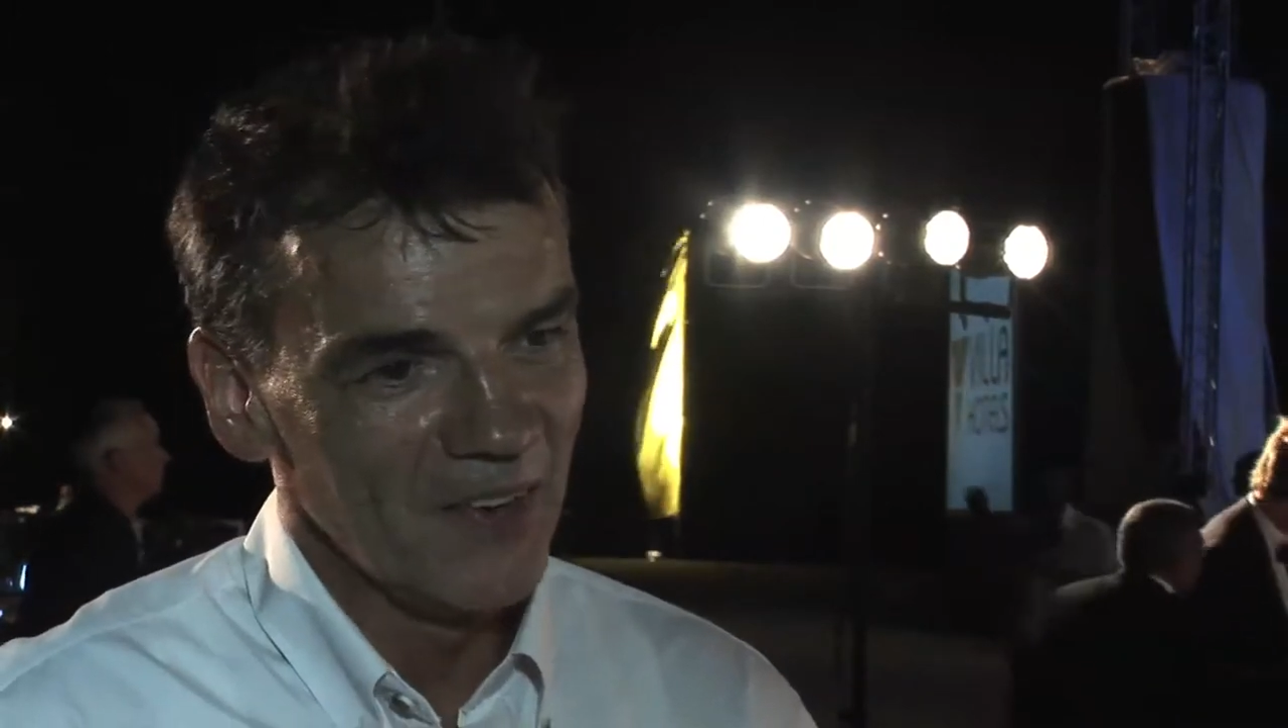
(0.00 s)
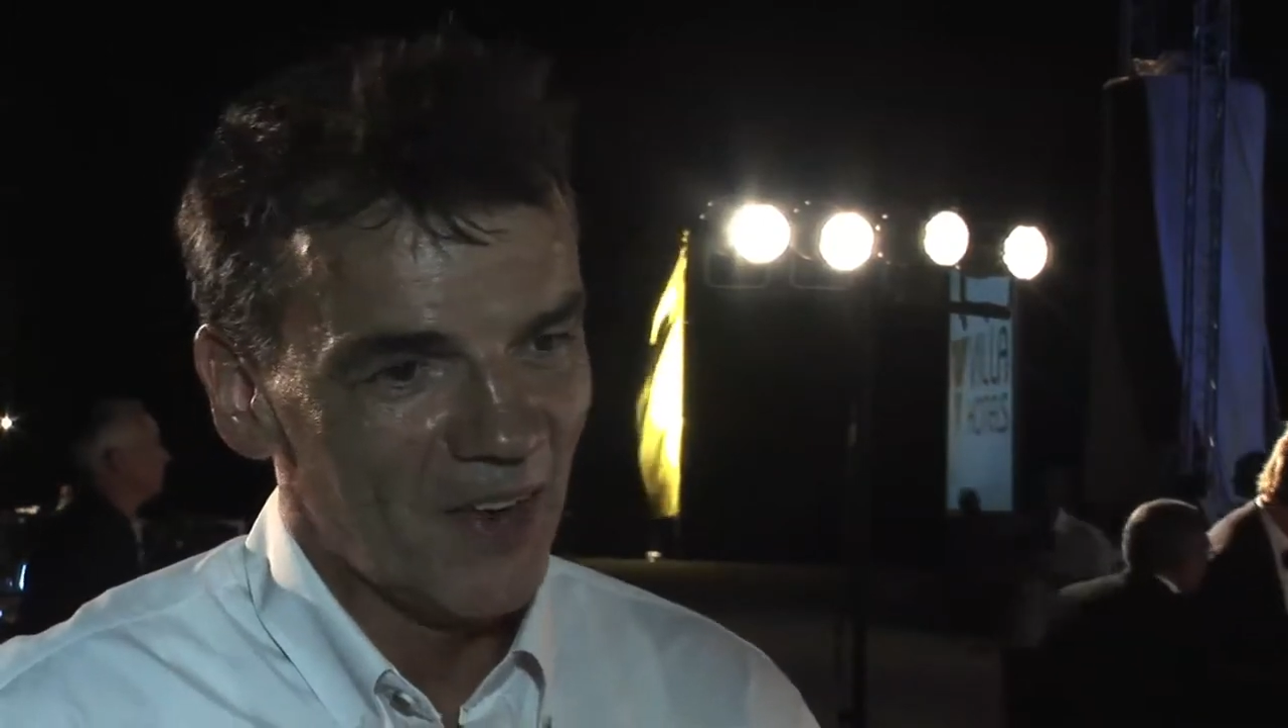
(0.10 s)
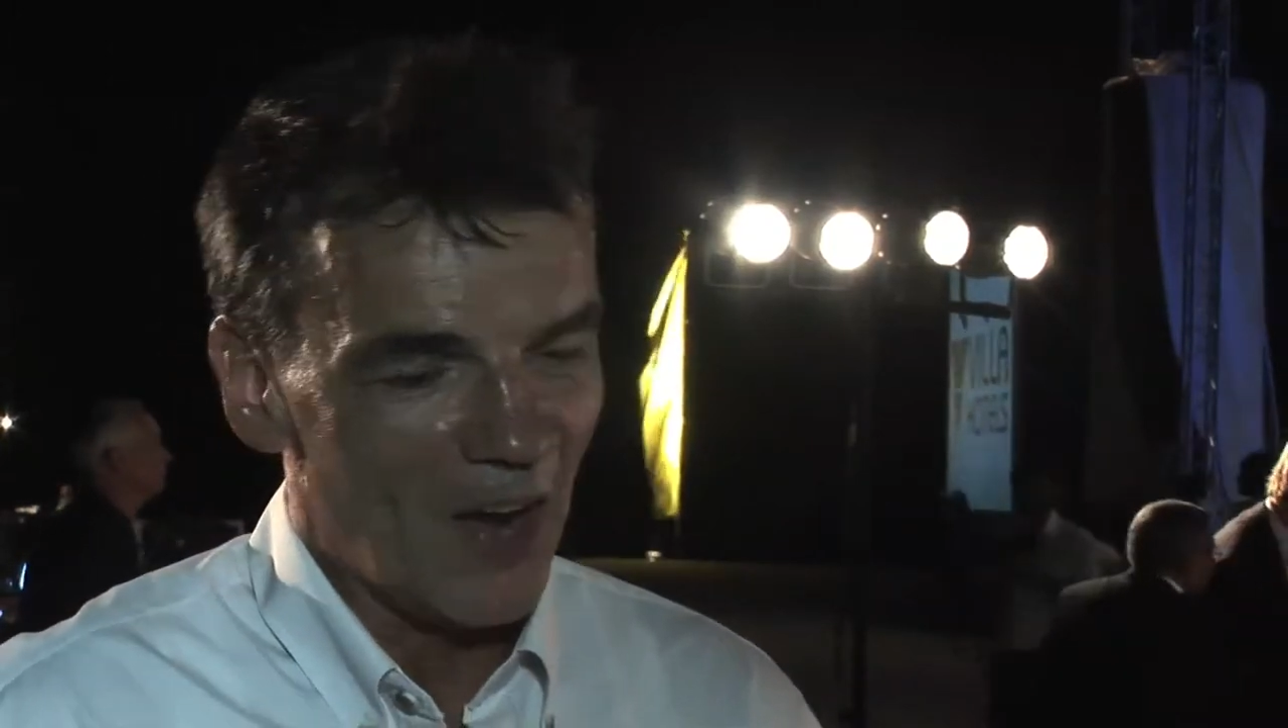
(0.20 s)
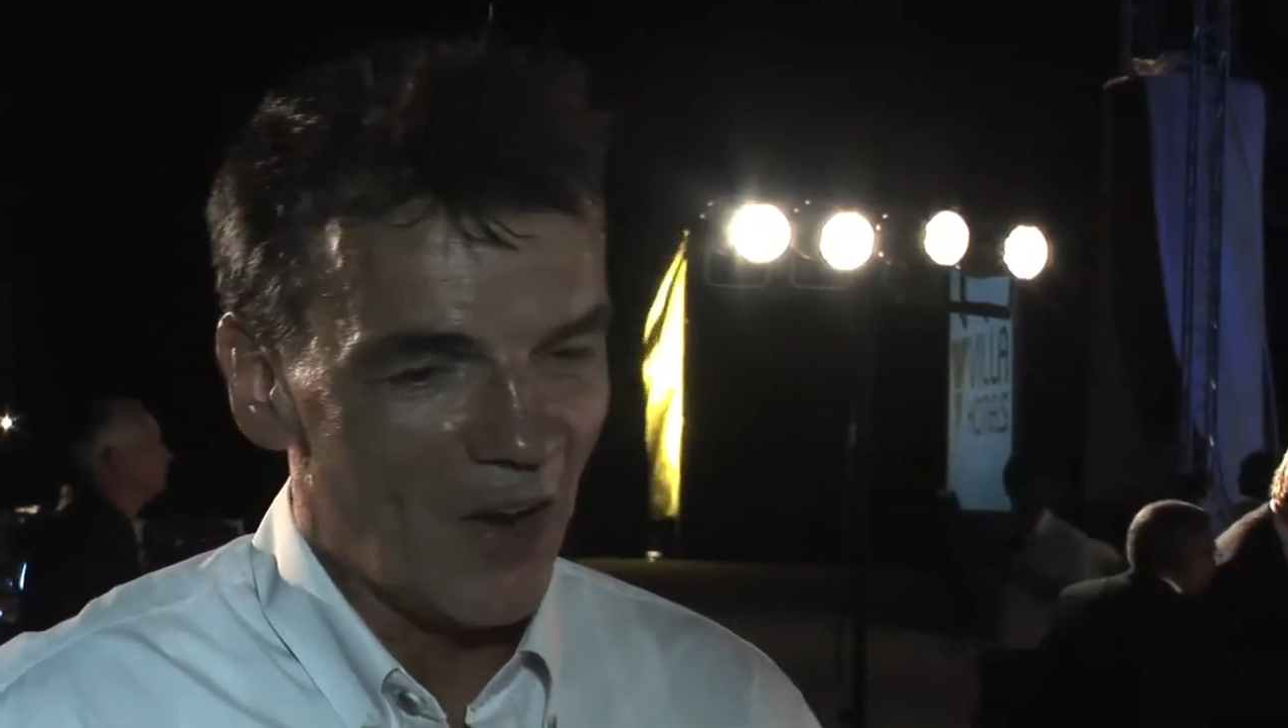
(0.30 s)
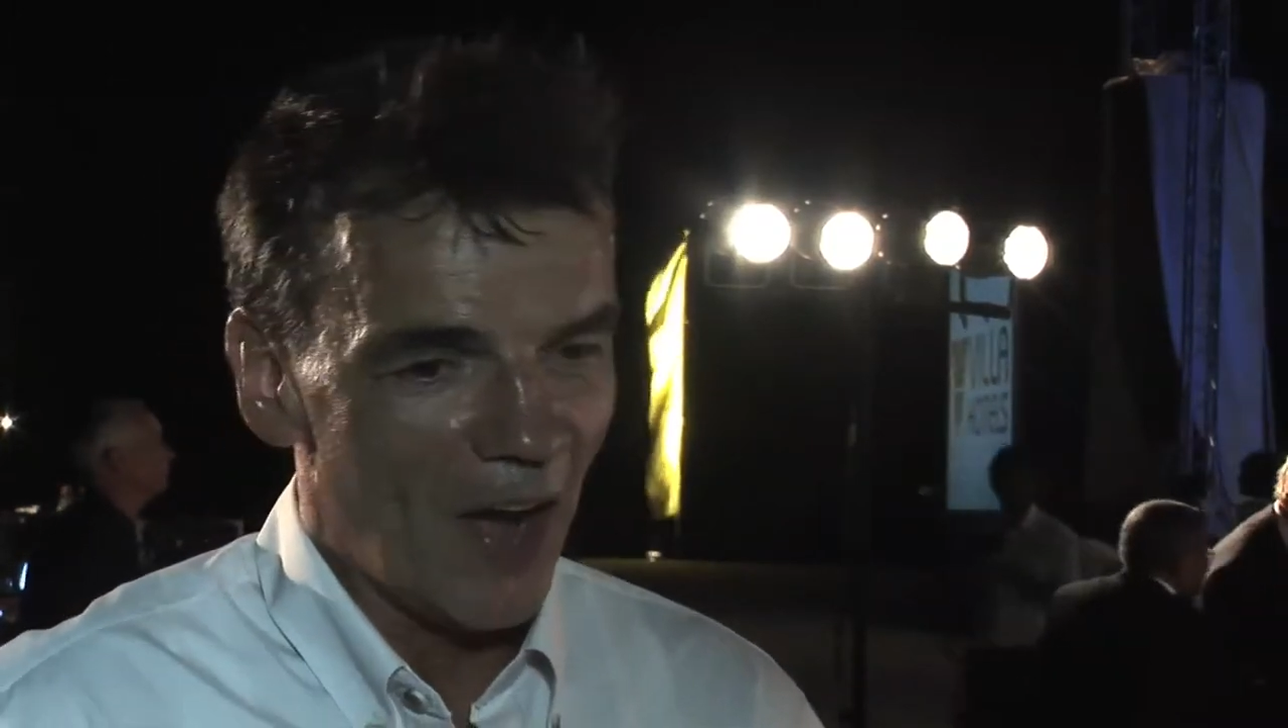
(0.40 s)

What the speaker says: Oh,